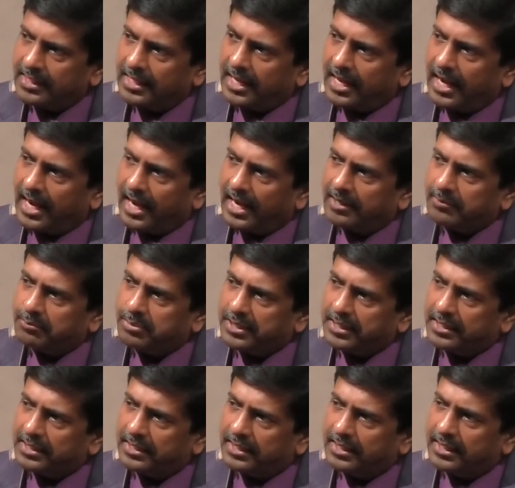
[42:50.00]
and
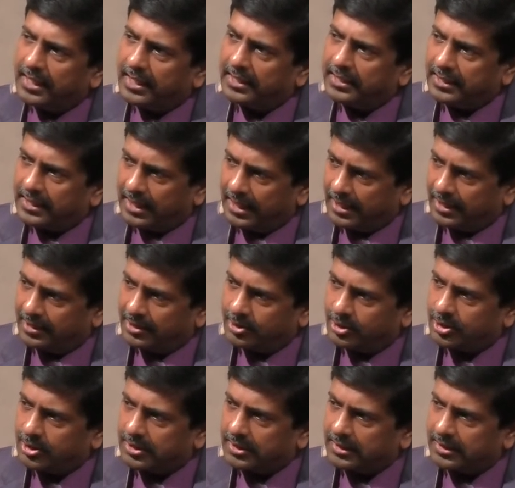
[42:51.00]
be
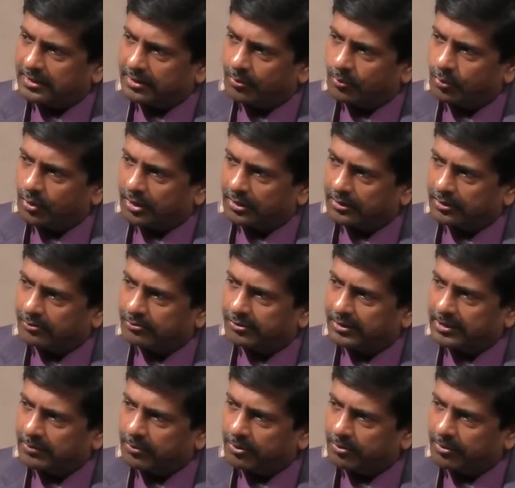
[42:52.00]
engaged in the work of
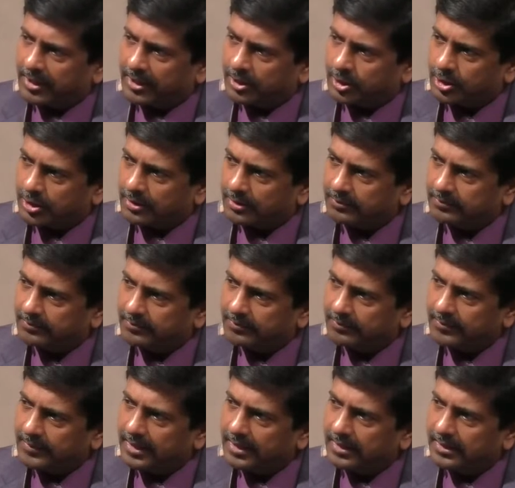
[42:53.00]
liberation.
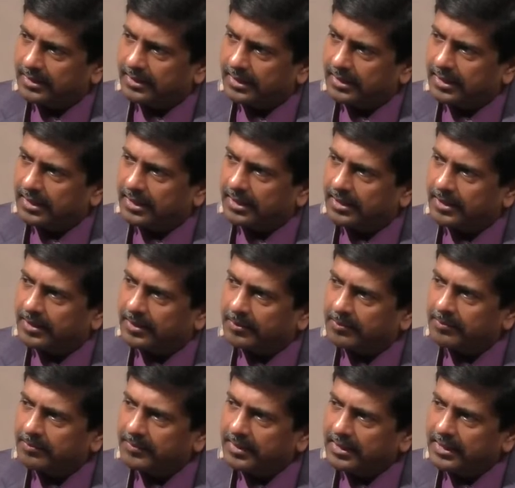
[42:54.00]

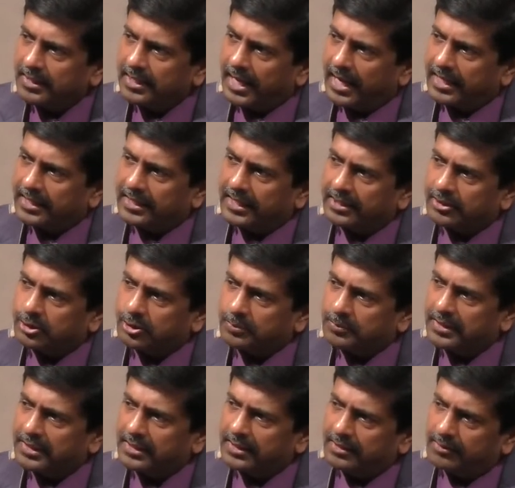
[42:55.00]
And to
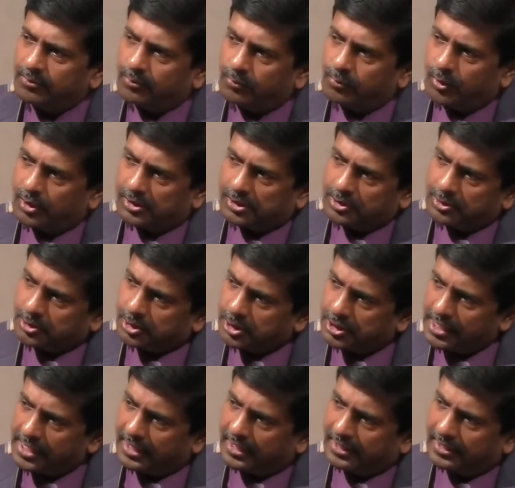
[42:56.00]
me, what you
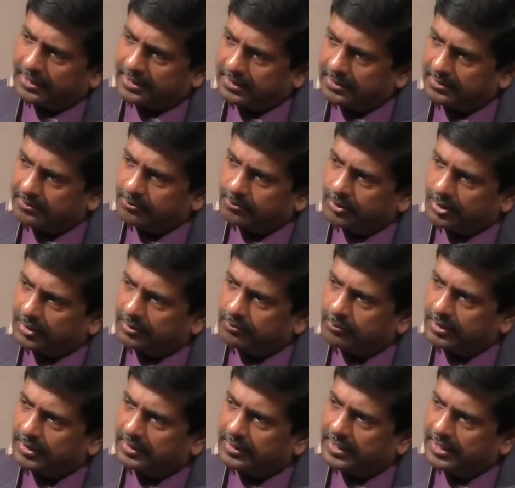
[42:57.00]
shared with
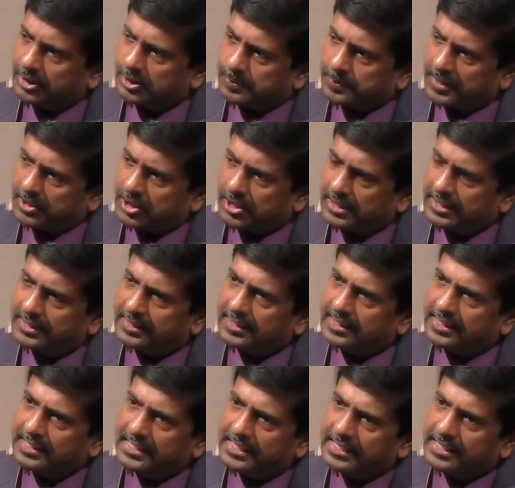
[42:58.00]
especially the
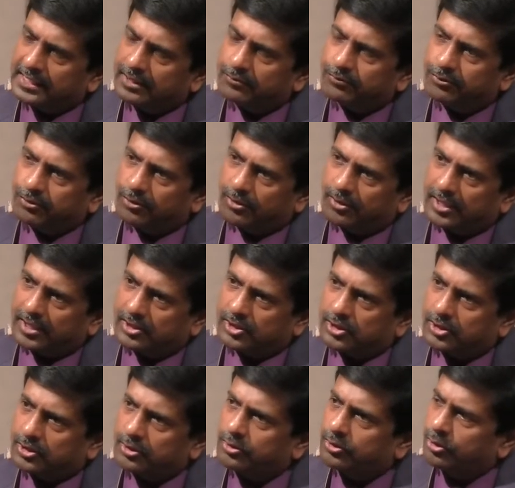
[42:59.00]
need for us
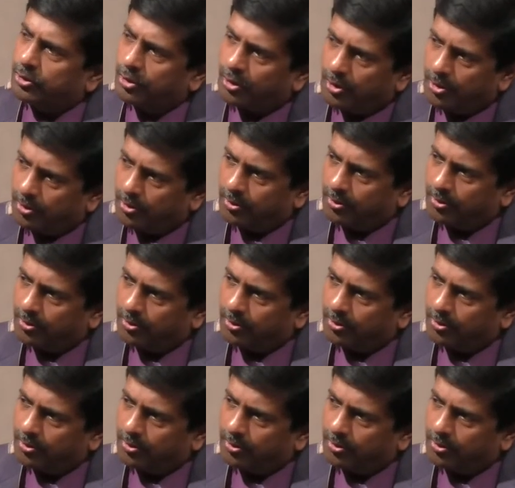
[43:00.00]
to know